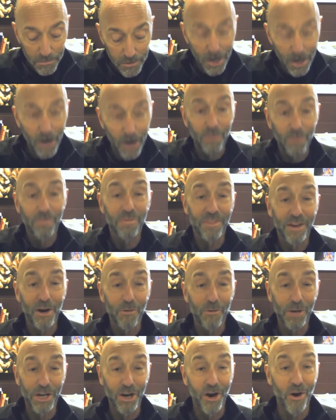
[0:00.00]
So
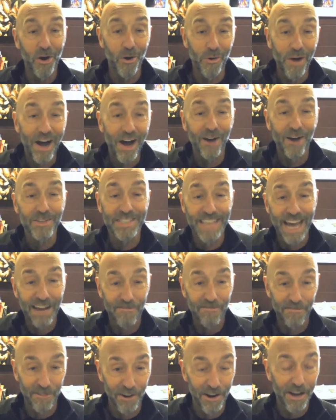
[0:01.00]
there we go. How's
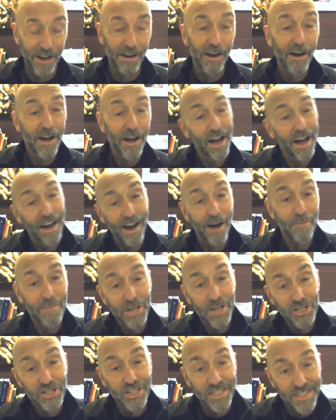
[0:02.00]
that for a
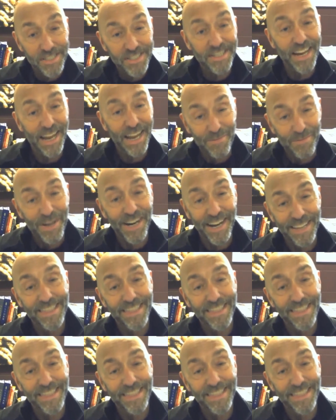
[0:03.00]
mission statement?